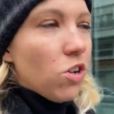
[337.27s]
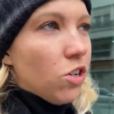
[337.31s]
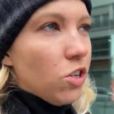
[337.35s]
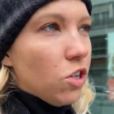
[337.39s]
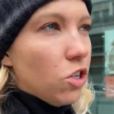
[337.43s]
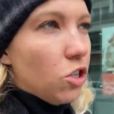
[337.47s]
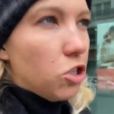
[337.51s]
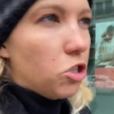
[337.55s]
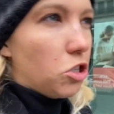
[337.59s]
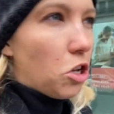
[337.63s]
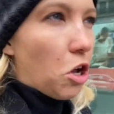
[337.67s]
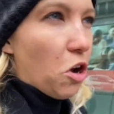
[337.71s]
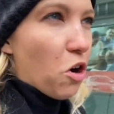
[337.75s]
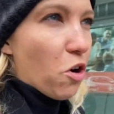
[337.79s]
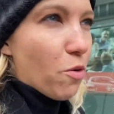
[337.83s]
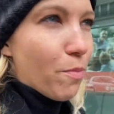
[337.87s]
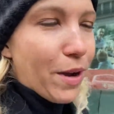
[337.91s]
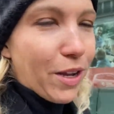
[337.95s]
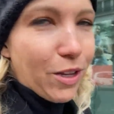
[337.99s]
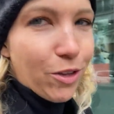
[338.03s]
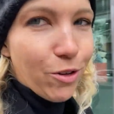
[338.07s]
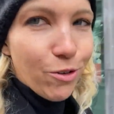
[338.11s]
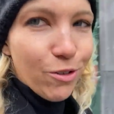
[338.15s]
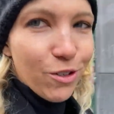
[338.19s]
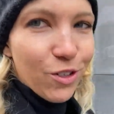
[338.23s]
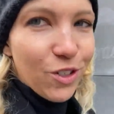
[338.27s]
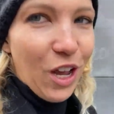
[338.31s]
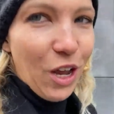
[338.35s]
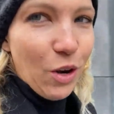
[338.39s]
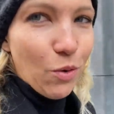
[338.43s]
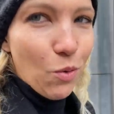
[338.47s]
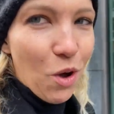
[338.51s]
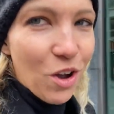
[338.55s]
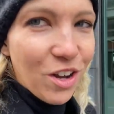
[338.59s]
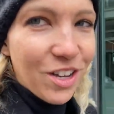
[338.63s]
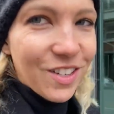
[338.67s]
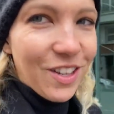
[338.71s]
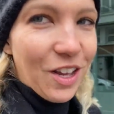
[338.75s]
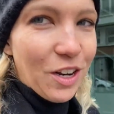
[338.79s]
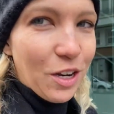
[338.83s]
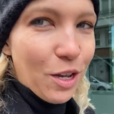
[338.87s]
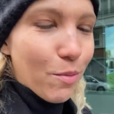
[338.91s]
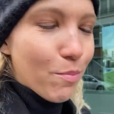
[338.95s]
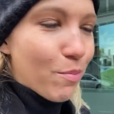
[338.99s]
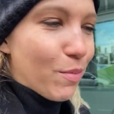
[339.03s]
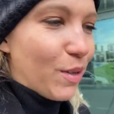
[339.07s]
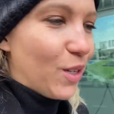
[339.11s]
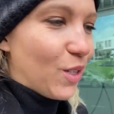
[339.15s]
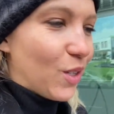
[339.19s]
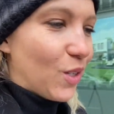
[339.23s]
So my little sidewalk
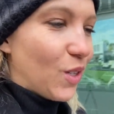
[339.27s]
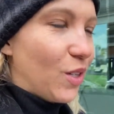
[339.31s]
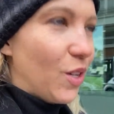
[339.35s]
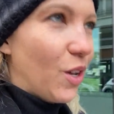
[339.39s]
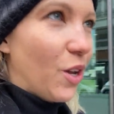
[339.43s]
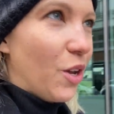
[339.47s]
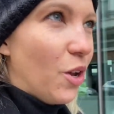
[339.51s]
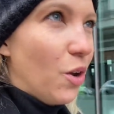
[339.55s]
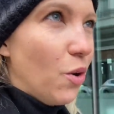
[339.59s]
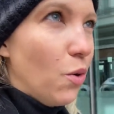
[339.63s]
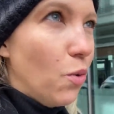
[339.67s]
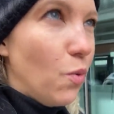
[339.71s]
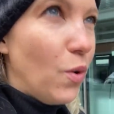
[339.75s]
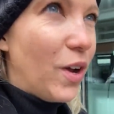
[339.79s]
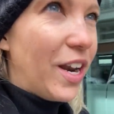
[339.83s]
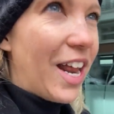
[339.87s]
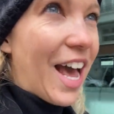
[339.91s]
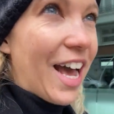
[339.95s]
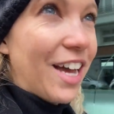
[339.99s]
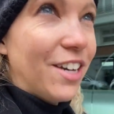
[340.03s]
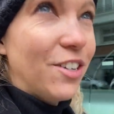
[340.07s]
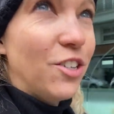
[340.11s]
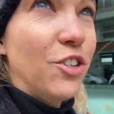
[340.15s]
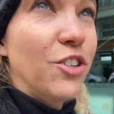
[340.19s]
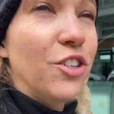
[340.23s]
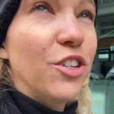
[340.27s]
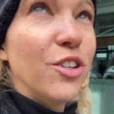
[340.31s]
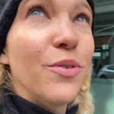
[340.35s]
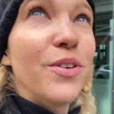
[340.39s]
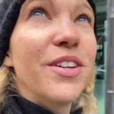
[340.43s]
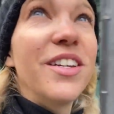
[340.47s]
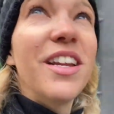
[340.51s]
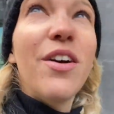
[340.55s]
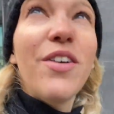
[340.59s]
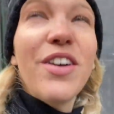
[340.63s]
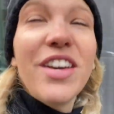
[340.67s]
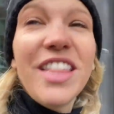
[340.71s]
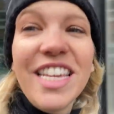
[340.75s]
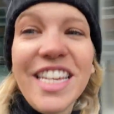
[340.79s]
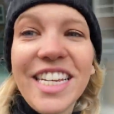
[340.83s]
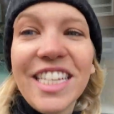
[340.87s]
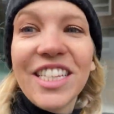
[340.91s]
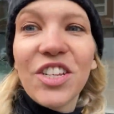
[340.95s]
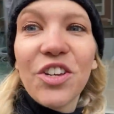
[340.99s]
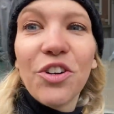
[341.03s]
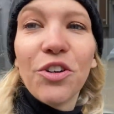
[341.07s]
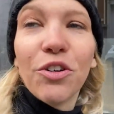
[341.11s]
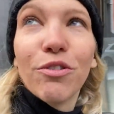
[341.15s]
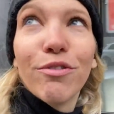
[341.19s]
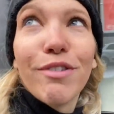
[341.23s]
setup is what had to do, and now I think it's
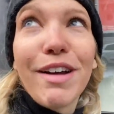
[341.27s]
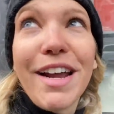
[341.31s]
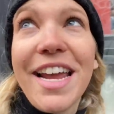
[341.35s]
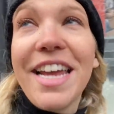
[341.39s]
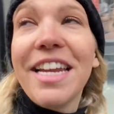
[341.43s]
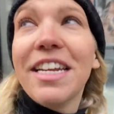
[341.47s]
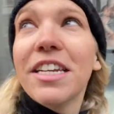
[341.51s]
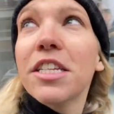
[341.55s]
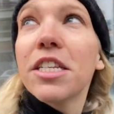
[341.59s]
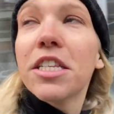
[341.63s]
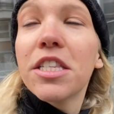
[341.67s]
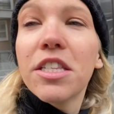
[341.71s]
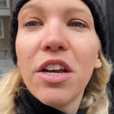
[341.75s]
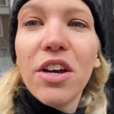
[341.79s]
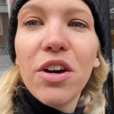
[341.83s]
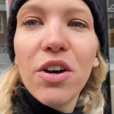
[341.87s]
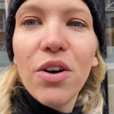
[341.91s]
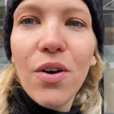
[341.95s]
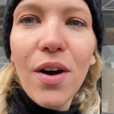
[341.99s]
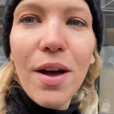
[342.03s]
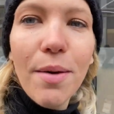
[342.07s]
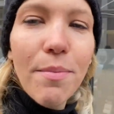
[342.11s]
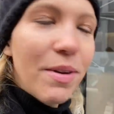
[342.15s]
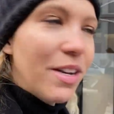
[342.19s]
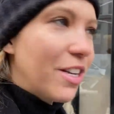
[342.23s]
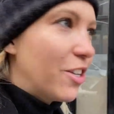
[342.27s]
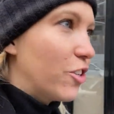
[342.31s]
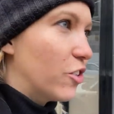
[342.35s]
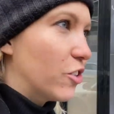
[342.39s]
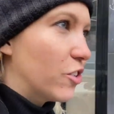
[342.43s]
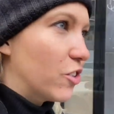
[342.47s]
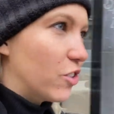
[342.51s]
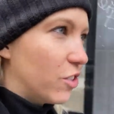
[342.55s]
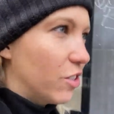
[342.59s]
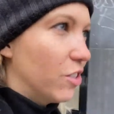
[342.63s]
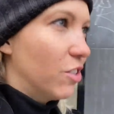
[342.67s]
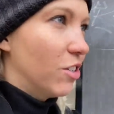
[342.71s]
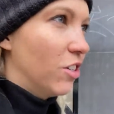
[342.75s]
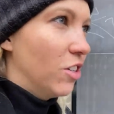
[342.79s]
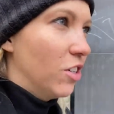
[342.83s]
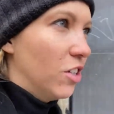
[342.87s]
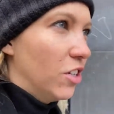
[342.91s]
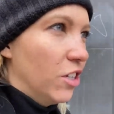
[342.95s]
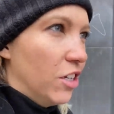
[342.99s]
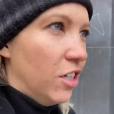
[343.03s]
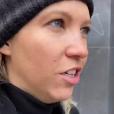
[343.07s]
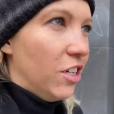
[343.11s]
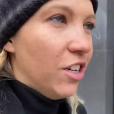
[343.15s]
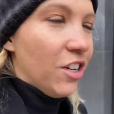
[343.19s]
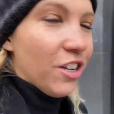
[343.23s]
gonna rain. So I'm just
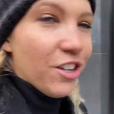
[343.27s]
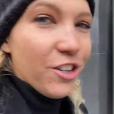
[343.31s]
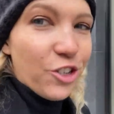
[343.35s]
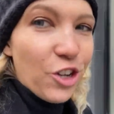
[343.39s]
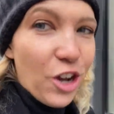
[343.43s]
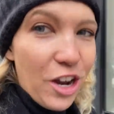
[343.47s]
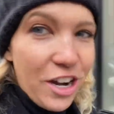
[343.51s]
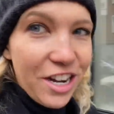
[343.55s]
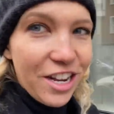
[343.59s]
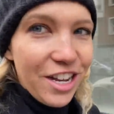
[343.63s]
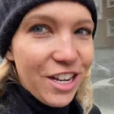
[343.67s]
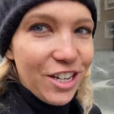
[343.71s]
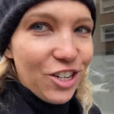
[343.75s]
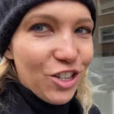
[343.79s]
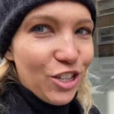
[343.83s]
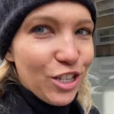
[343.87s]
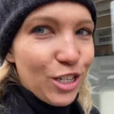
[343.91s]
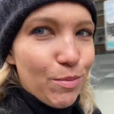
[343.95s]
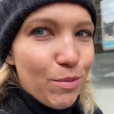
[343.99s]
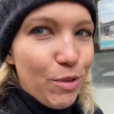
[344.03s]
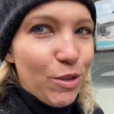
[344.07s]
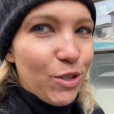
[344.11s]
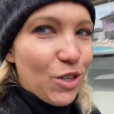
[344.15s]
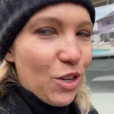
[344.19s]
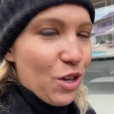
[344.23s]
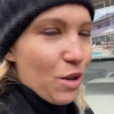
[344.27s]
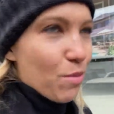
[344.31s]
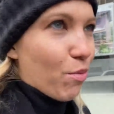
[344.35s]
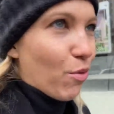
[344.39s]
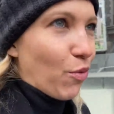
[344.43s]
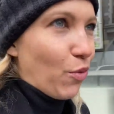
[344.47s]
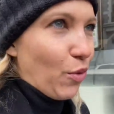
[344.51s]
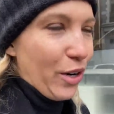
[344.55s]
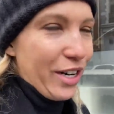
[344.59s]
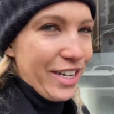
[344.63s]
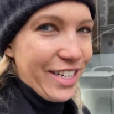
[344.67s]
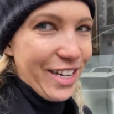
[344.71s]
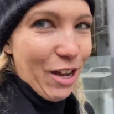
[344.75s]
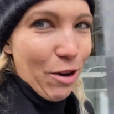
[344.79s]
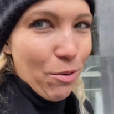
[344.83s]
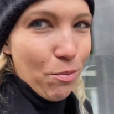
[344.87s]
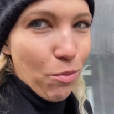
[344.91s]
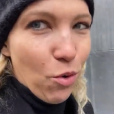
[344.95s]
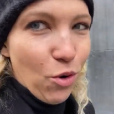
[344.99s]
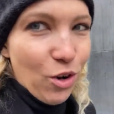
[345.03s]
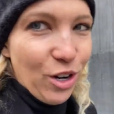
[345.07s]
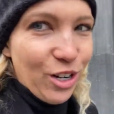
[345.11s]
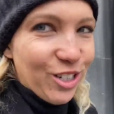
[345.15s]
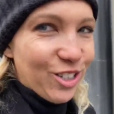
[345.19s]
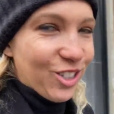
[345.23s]
try to get to this museum before it
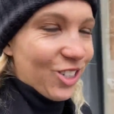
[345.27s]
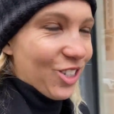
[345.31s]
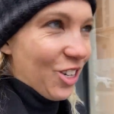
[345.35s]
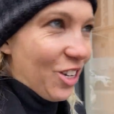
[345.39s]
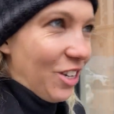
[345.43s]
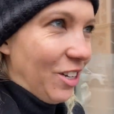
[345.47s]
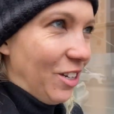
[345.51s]
pours.